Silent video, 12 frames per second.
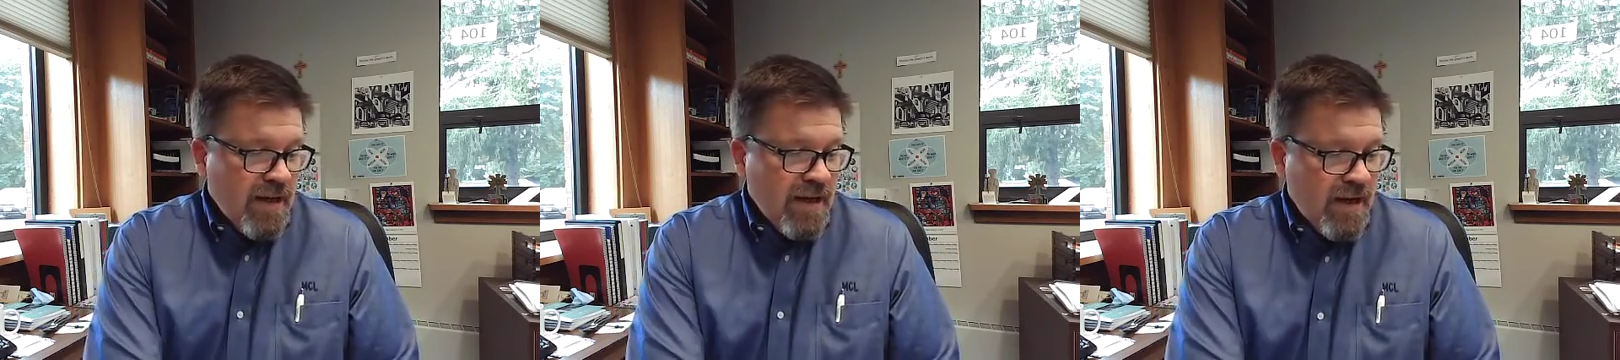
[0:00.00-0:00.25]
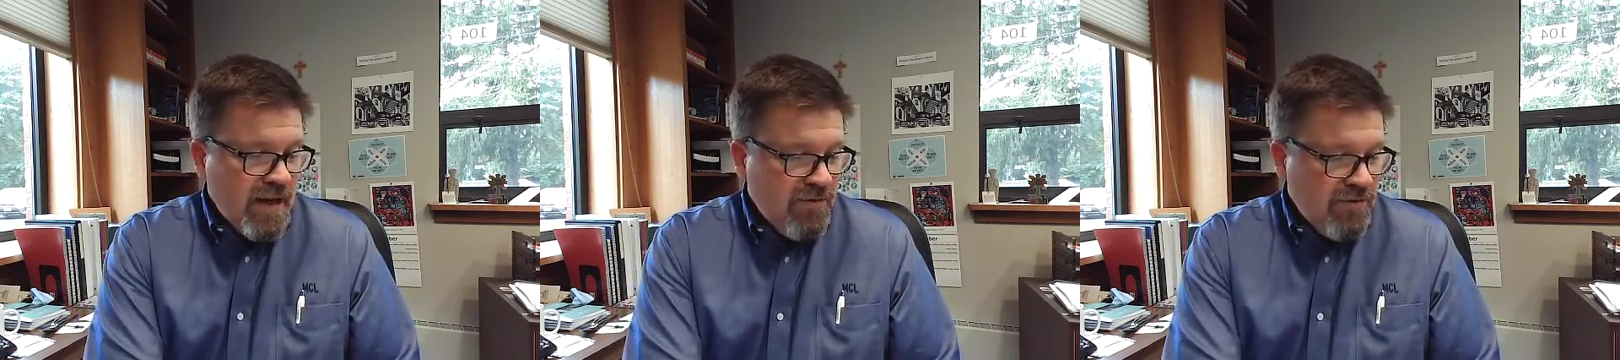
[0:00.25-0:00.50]

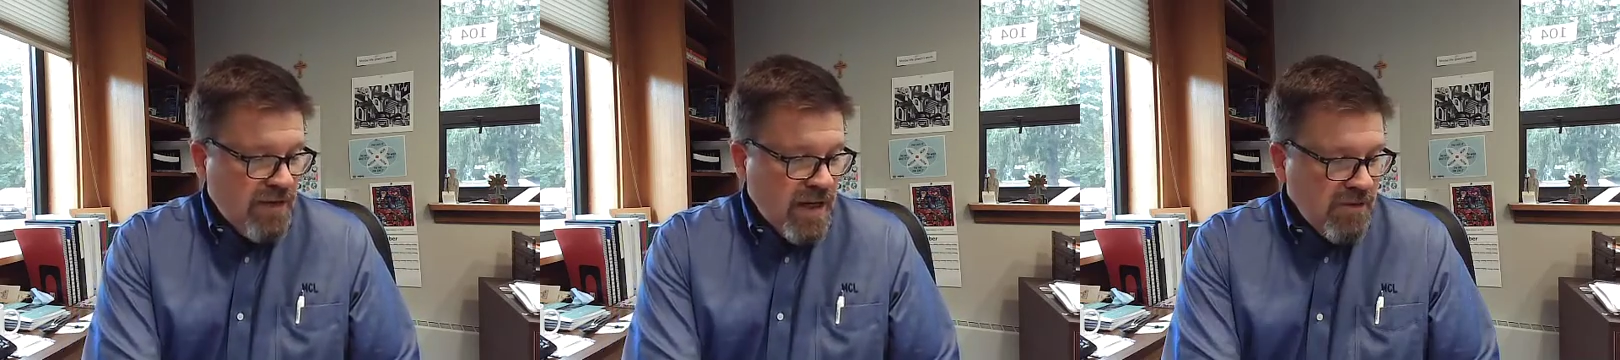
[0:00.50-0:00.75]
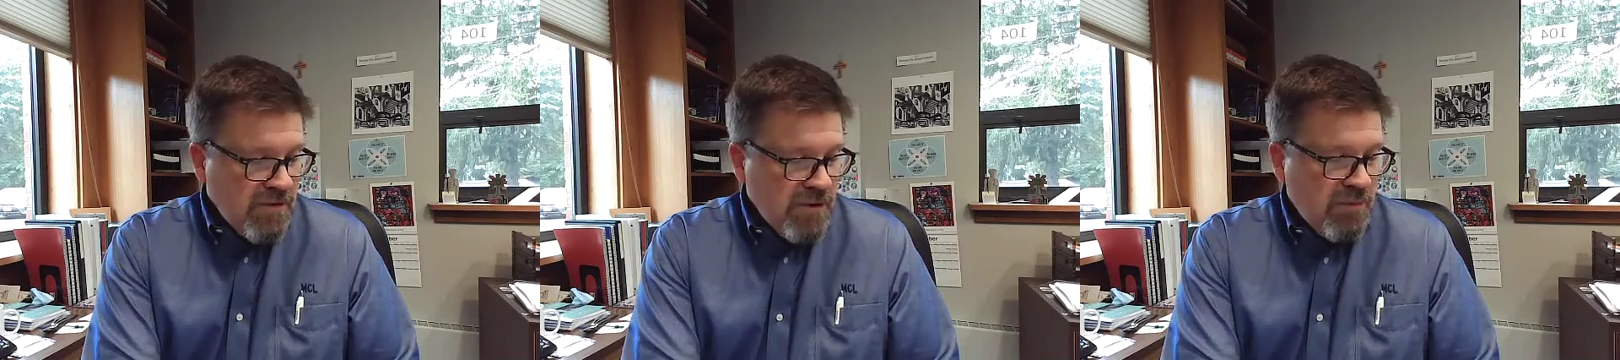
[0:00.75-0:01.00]
and
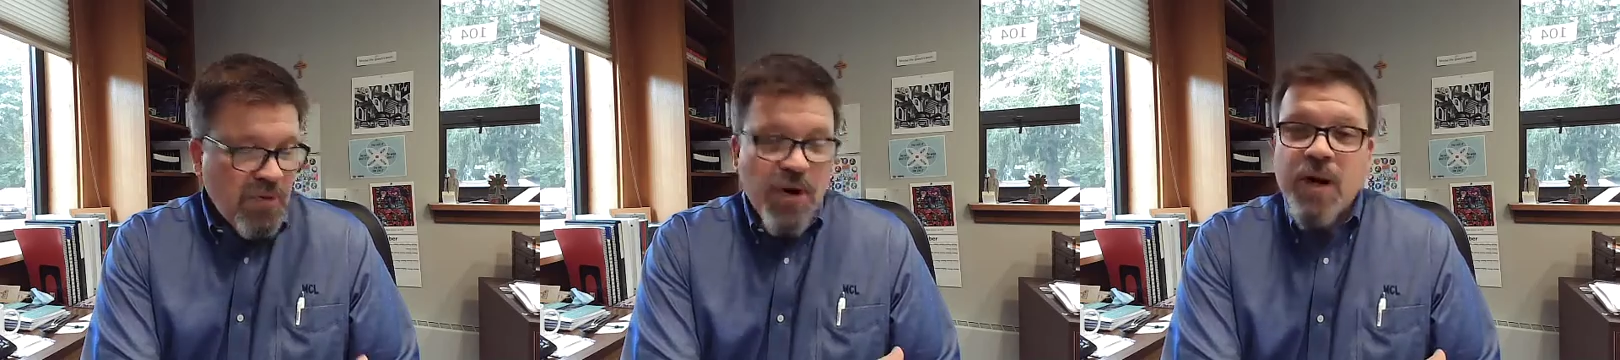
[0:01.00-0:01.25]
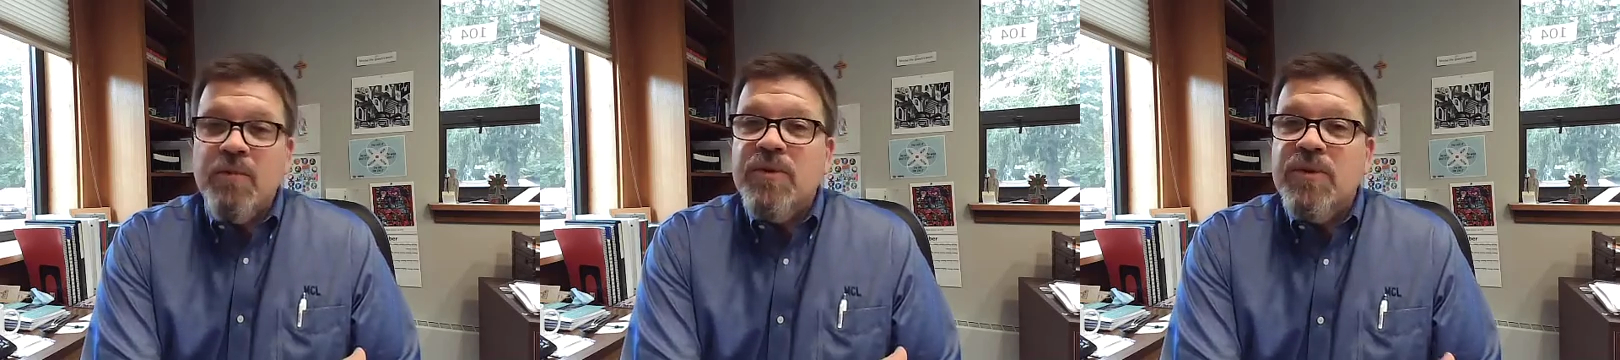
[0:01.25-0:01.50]
follow the
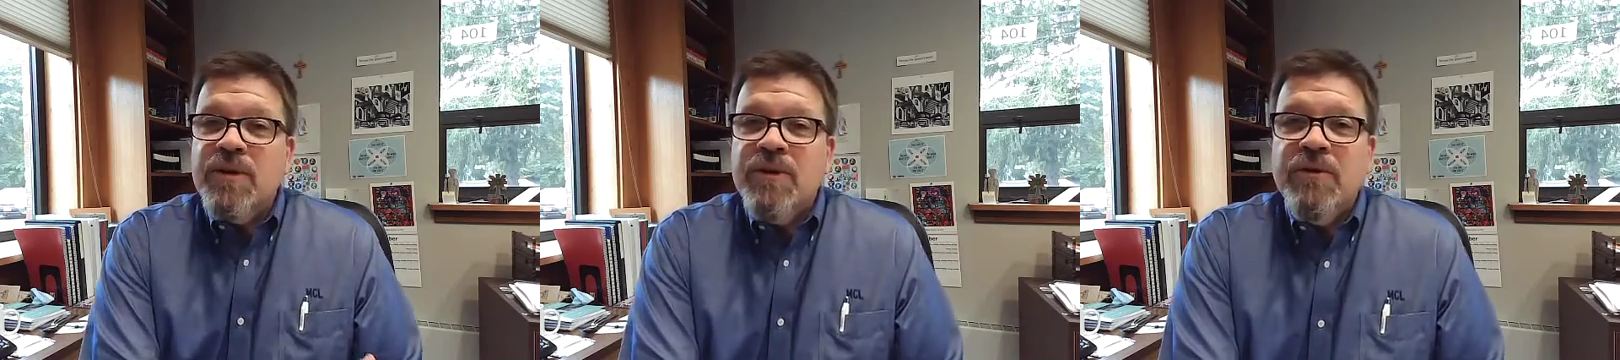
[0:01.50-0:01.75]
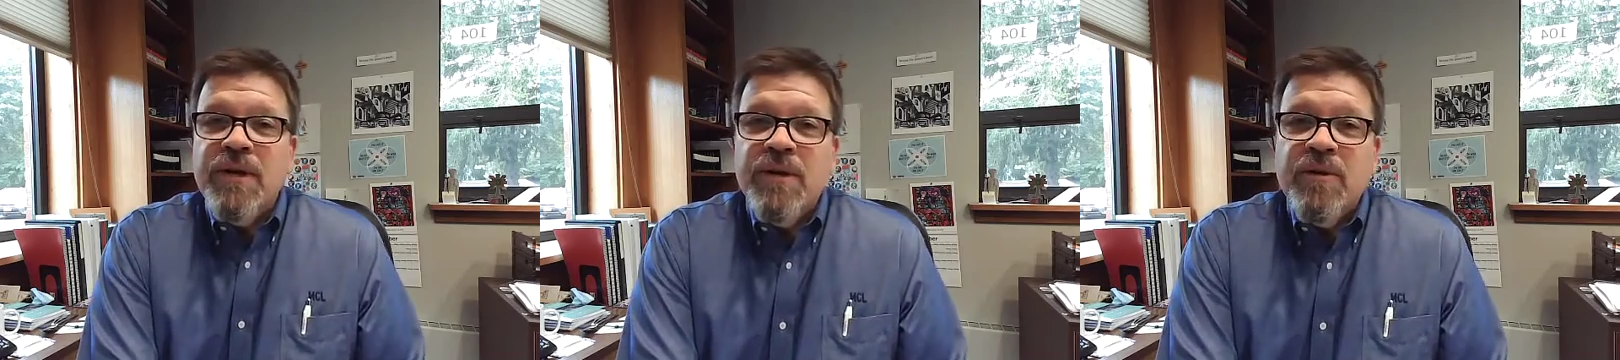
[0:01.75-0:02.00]
prompts that
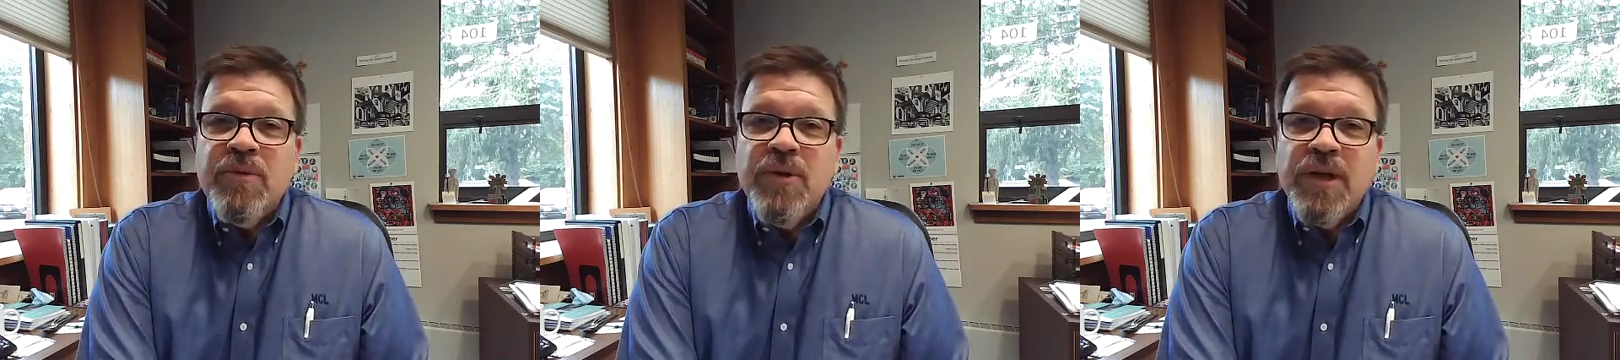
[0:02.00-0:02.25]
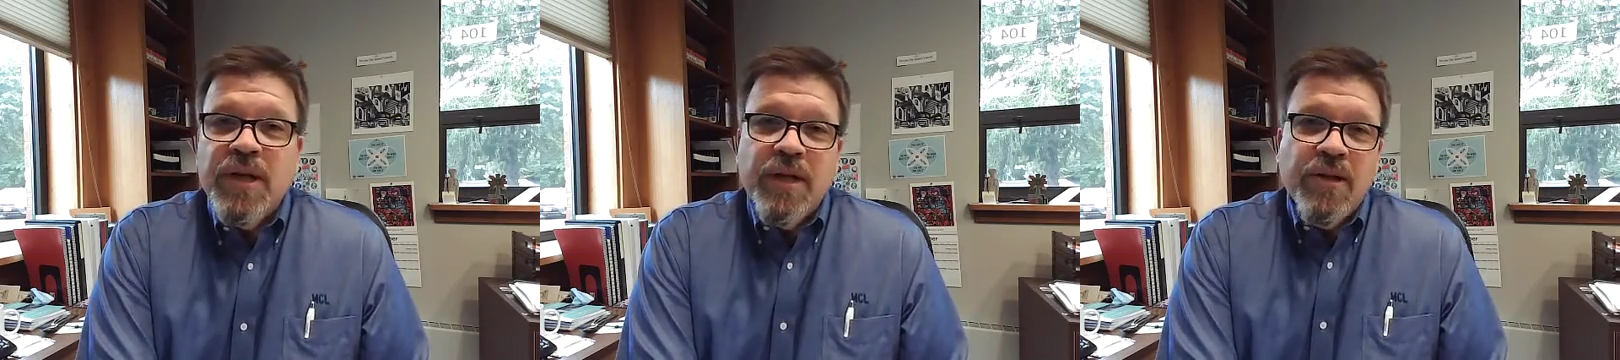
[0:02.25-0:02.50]
are in the
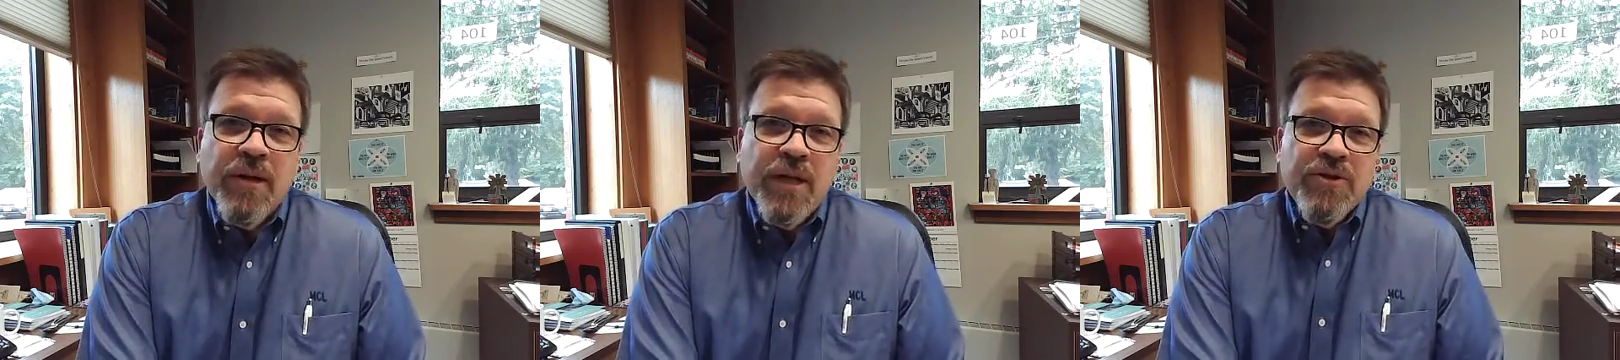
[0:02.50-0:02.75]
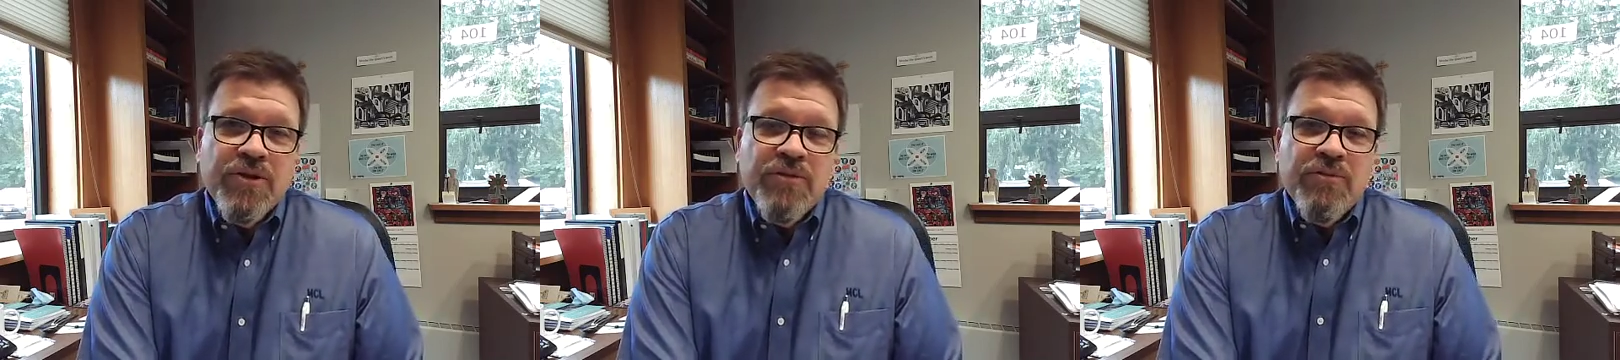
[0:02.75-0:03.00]
book here
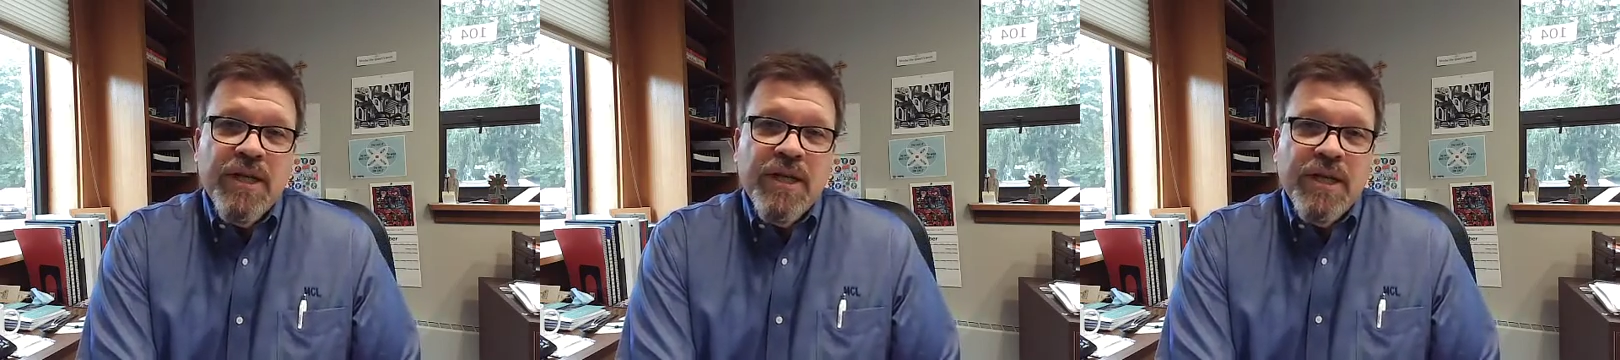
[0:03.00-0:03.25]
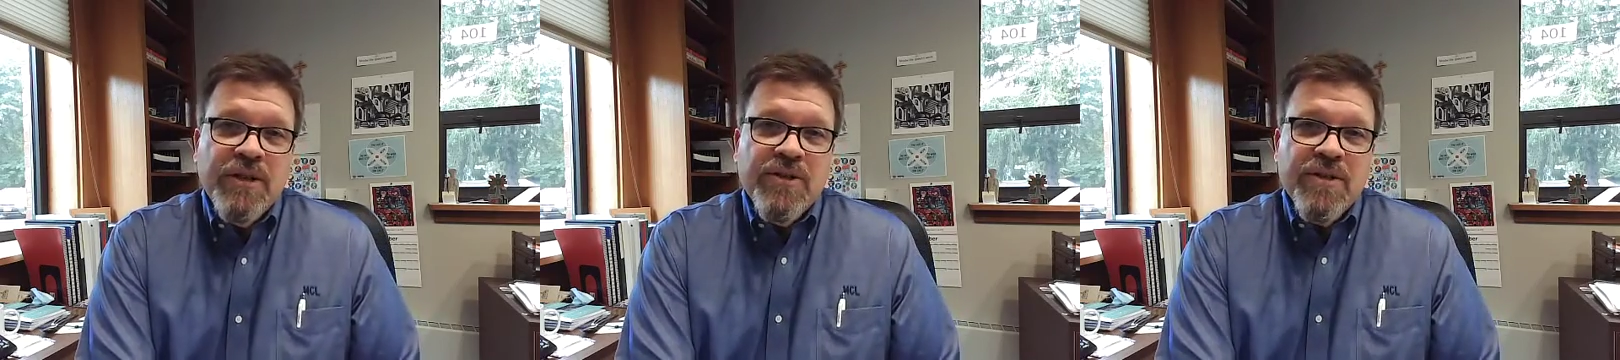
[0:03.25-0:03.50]
as you read
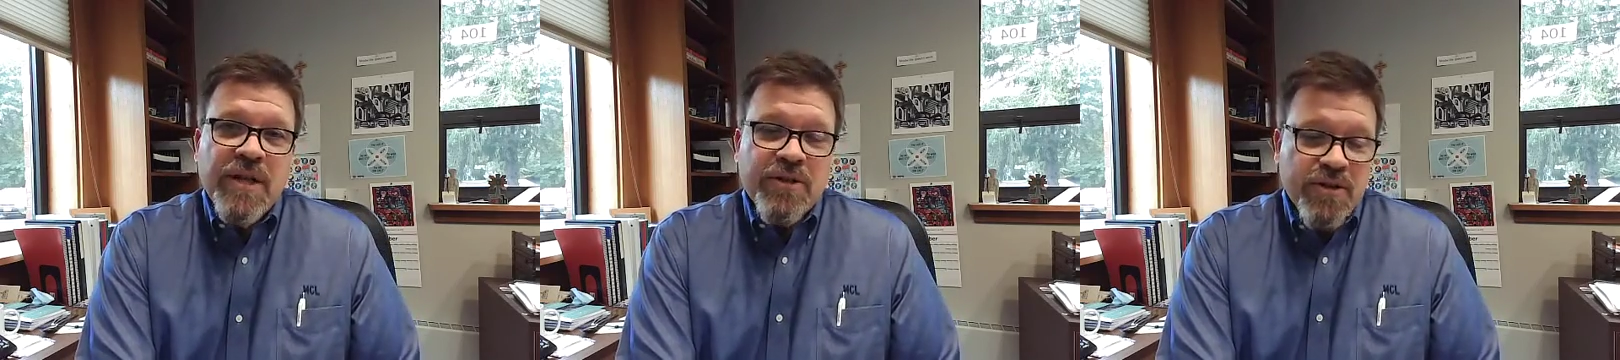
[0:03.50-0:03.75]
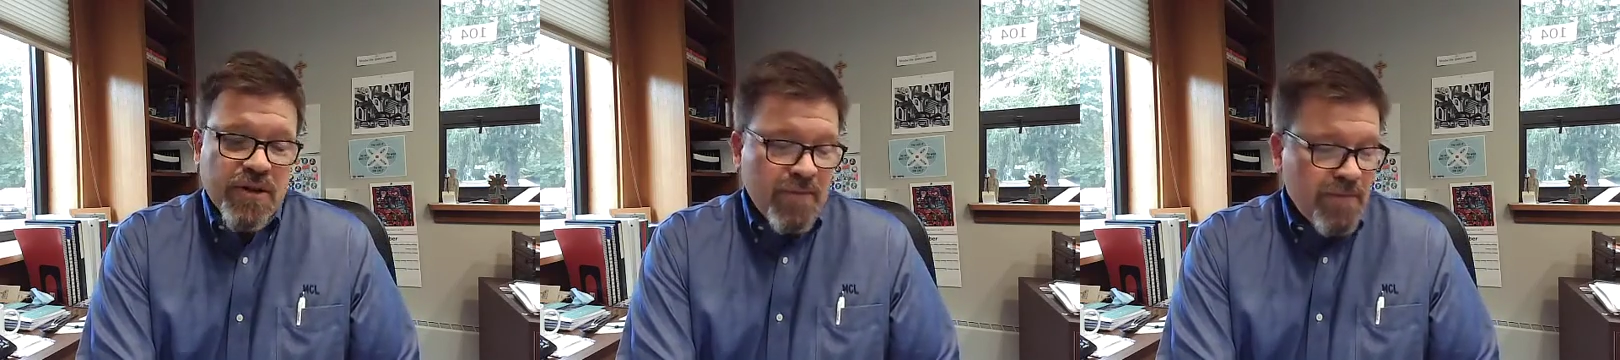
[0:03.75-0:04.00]
each
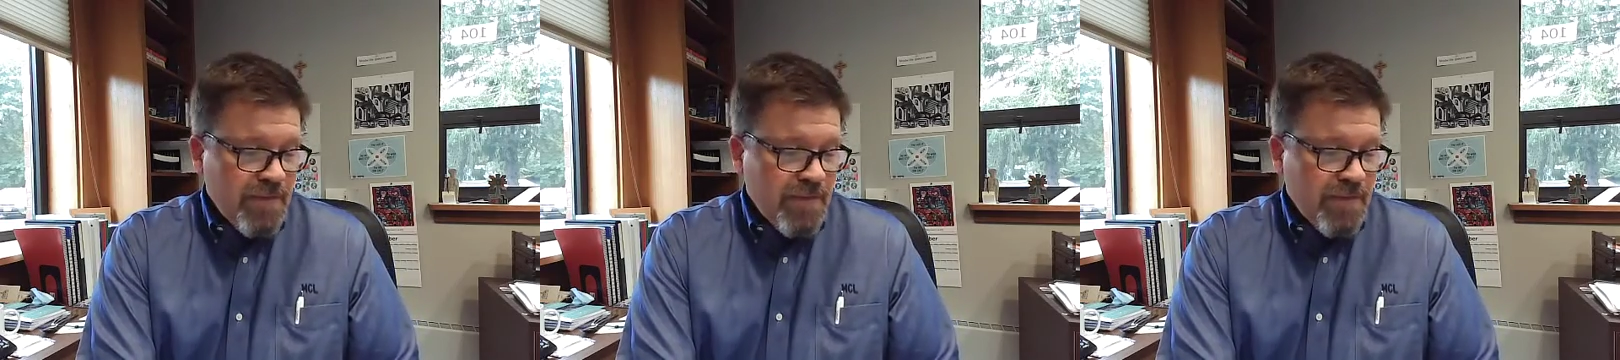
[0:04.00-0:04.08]
session.